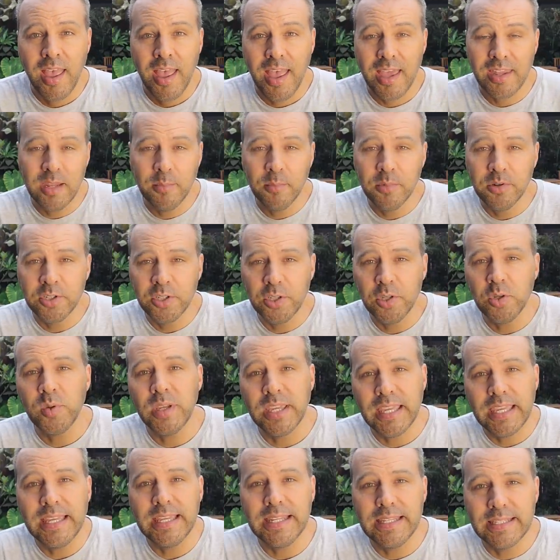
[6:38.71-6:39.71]
And number two,
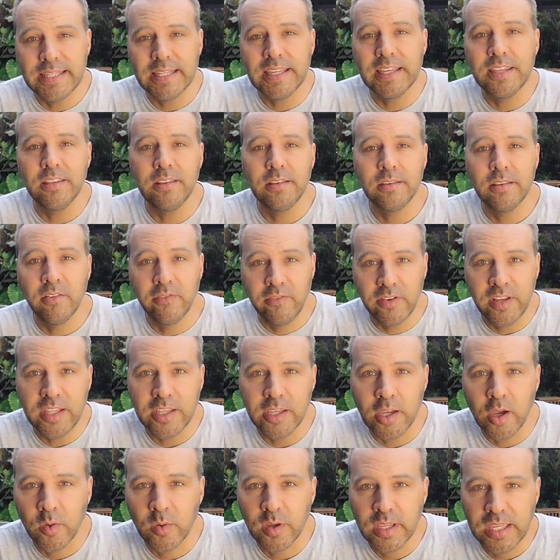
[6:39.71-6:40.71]
he did the video.